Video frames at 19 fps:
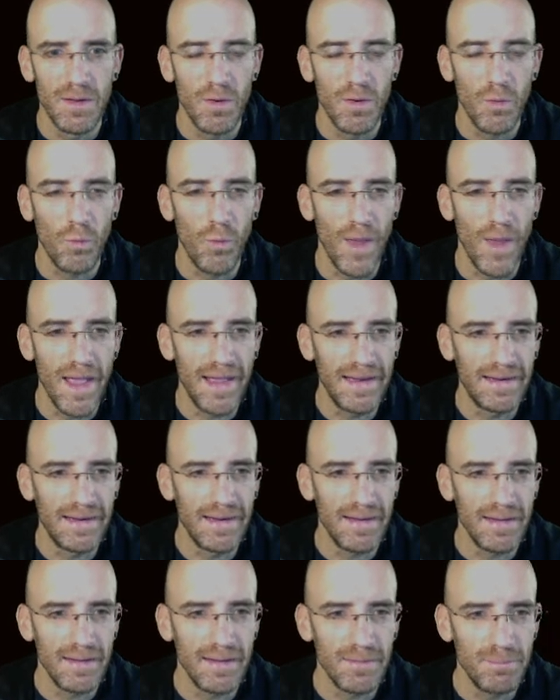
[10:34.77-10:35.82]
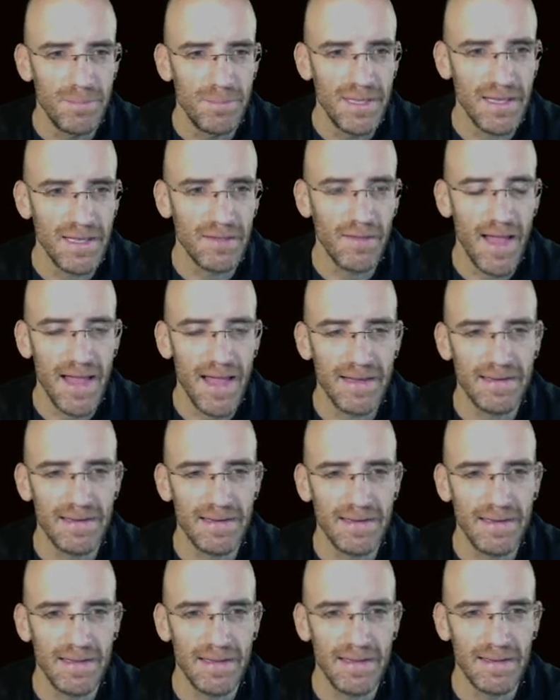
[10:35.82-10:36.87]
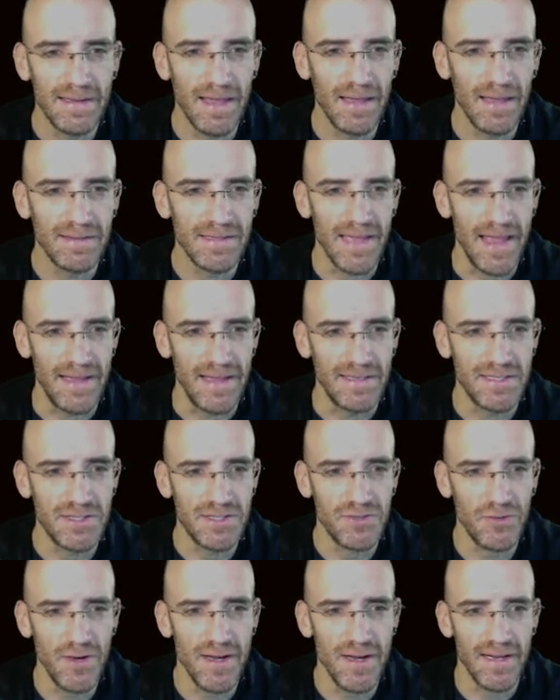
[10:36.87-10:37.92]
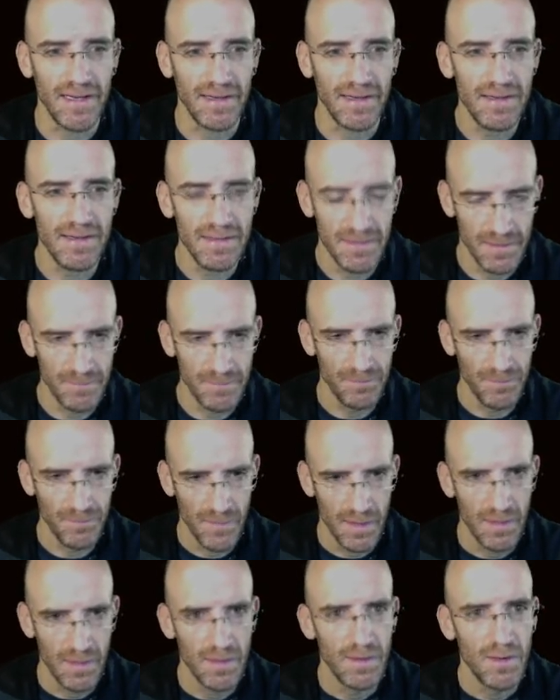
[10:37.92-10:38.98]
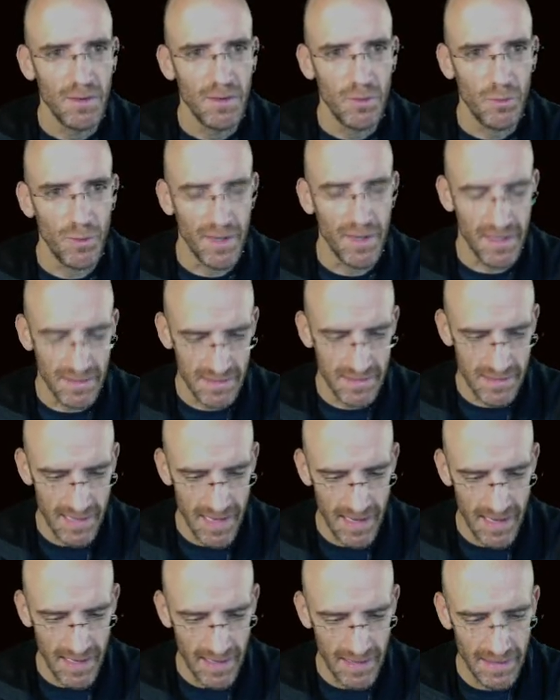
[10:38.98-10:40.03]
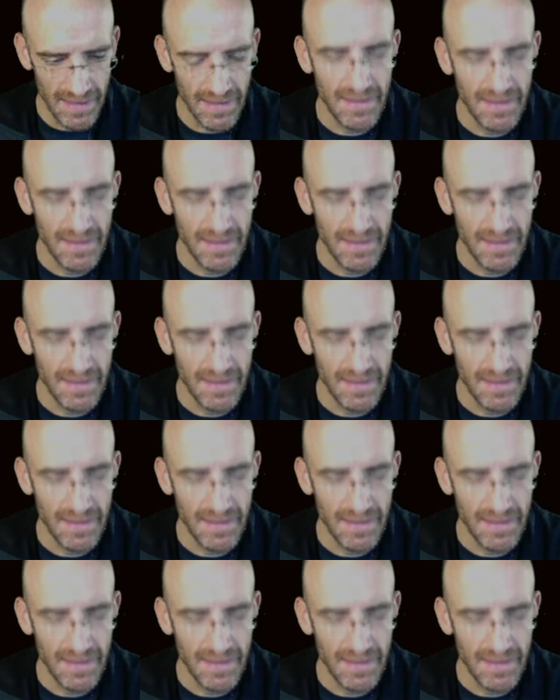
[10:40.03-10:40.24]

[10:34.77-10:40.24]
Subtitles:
When Pig Latin gets a string, we can say